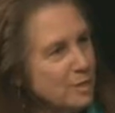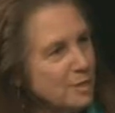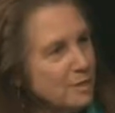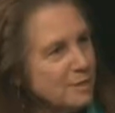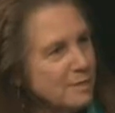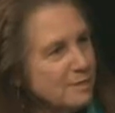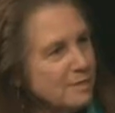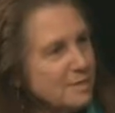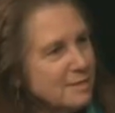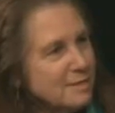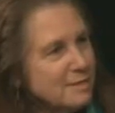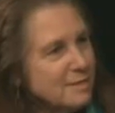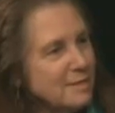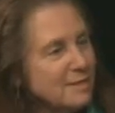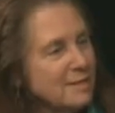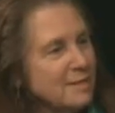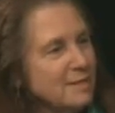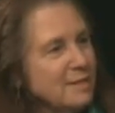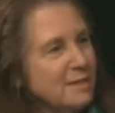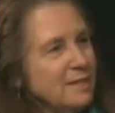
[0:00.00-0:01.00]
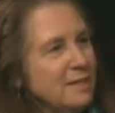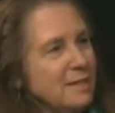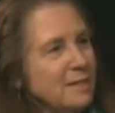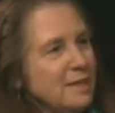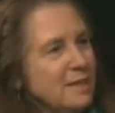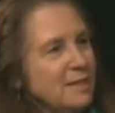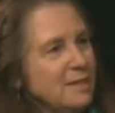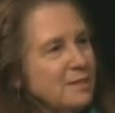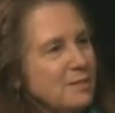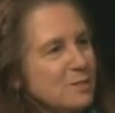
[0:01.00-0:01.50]
us.
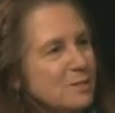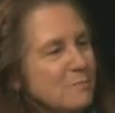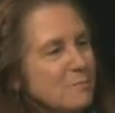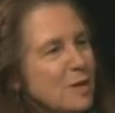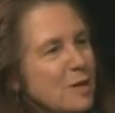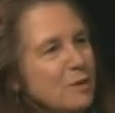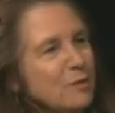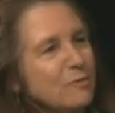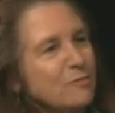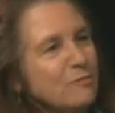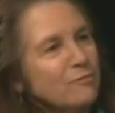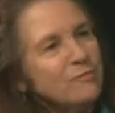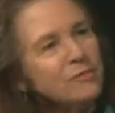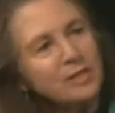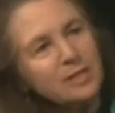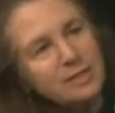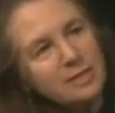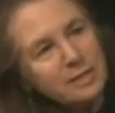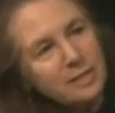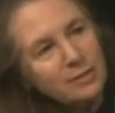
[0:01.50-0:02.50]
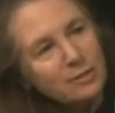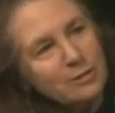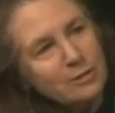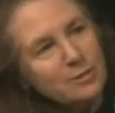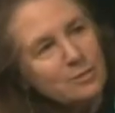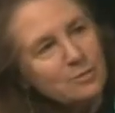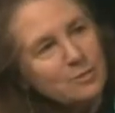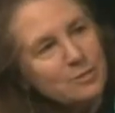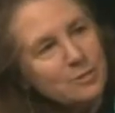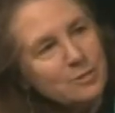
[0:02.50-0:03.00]
And it's a matter of finding
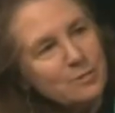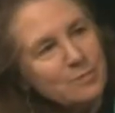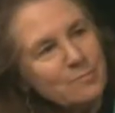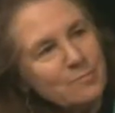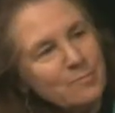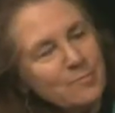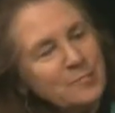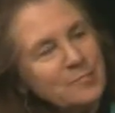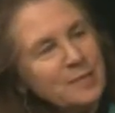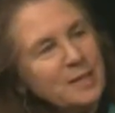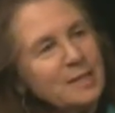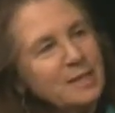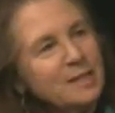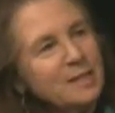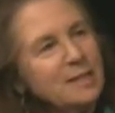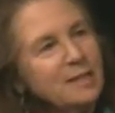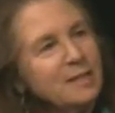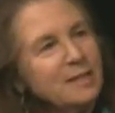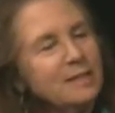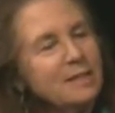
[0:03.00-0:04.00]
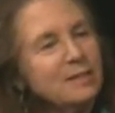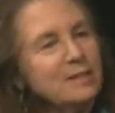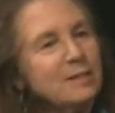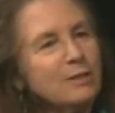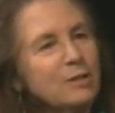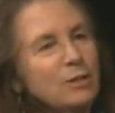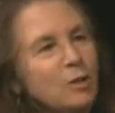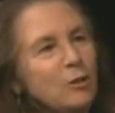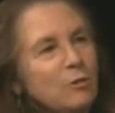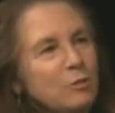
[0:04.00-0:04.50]
those. The
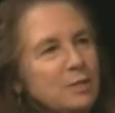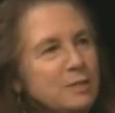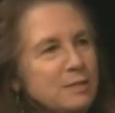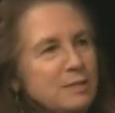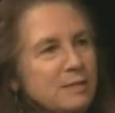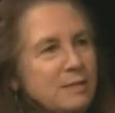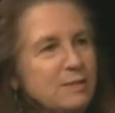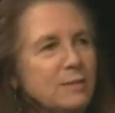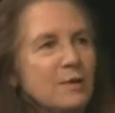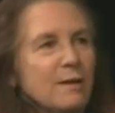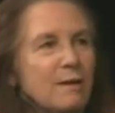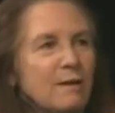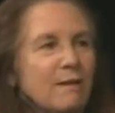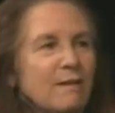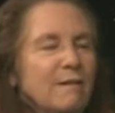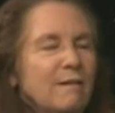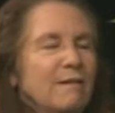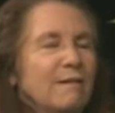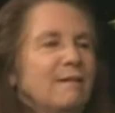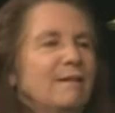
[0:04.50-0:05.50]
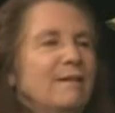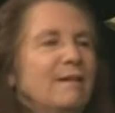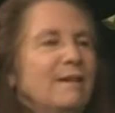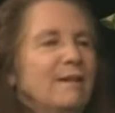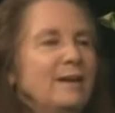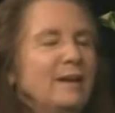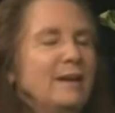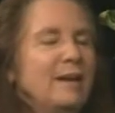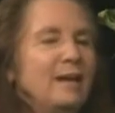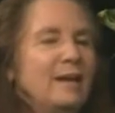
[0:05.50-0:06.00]
code is in there.
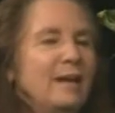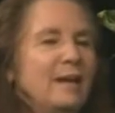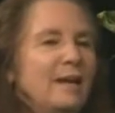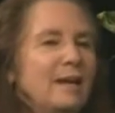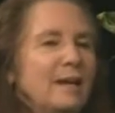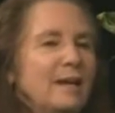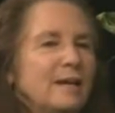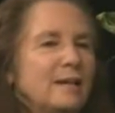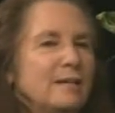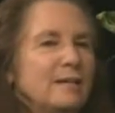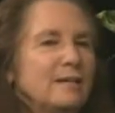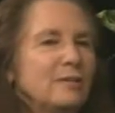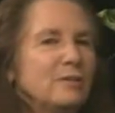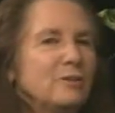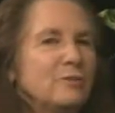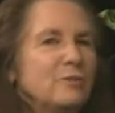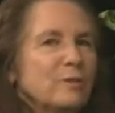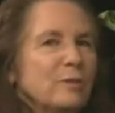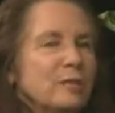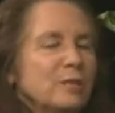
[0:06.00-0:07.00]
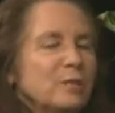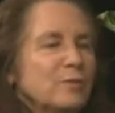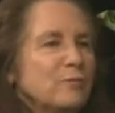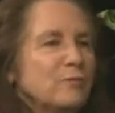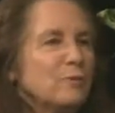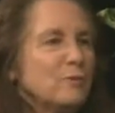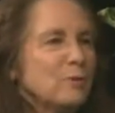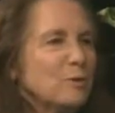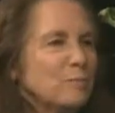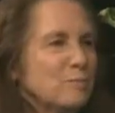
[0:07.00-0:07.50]
And
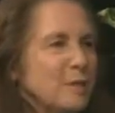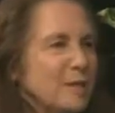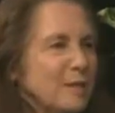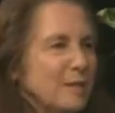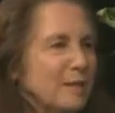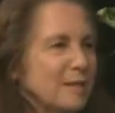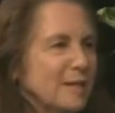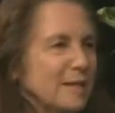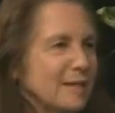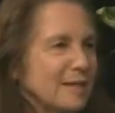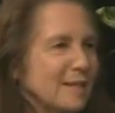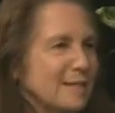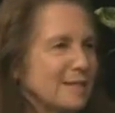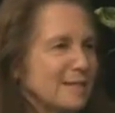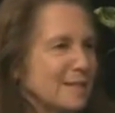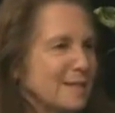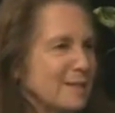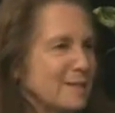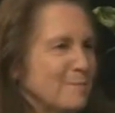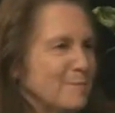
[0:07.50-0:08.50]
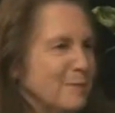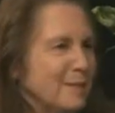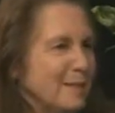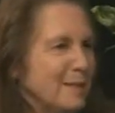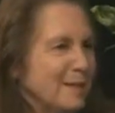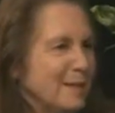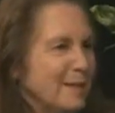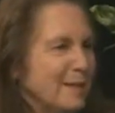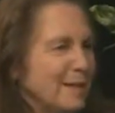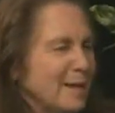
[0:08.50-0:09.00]
transforming, like I said at the
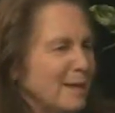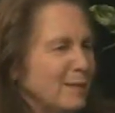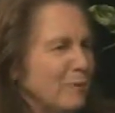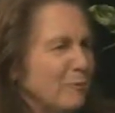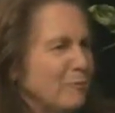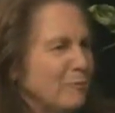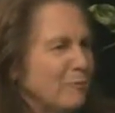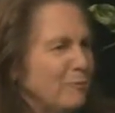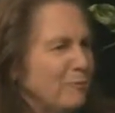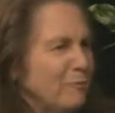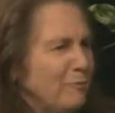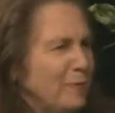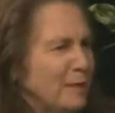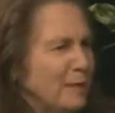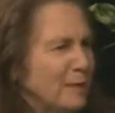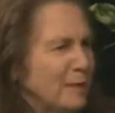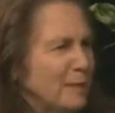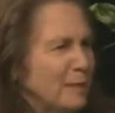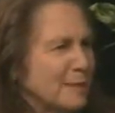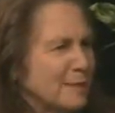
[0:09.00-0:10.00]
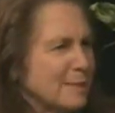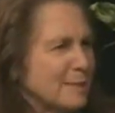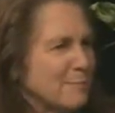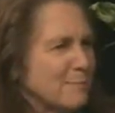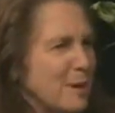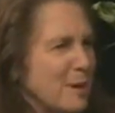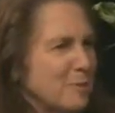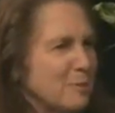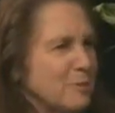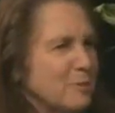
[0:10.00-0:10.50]
beginning, I don't feel it's
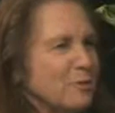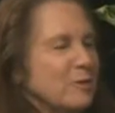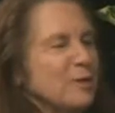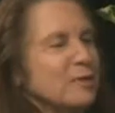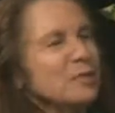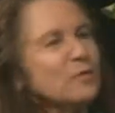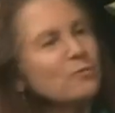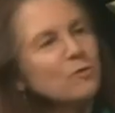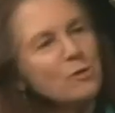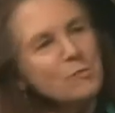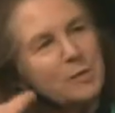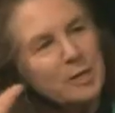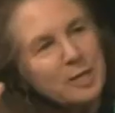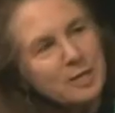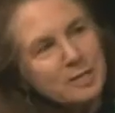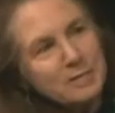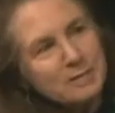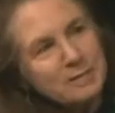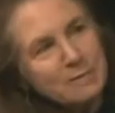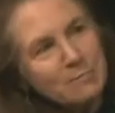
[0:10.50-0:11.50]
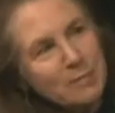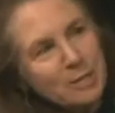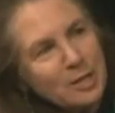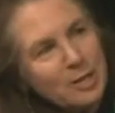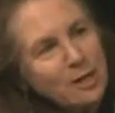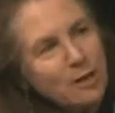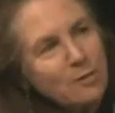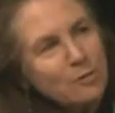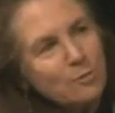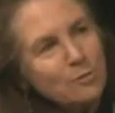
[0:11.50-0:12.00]
about transforming into something
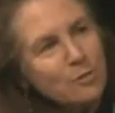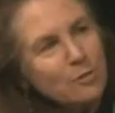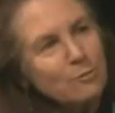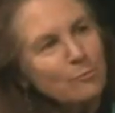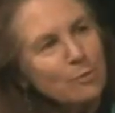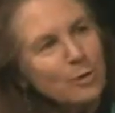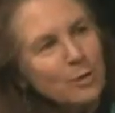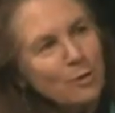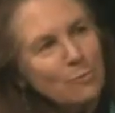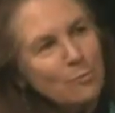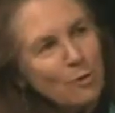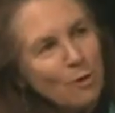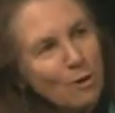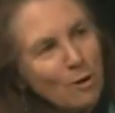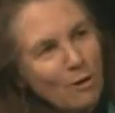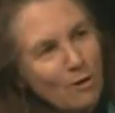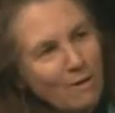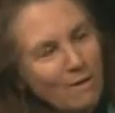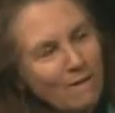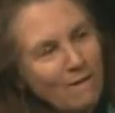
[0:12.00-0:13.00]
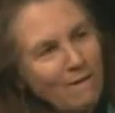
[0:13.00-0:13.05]
other than what you are,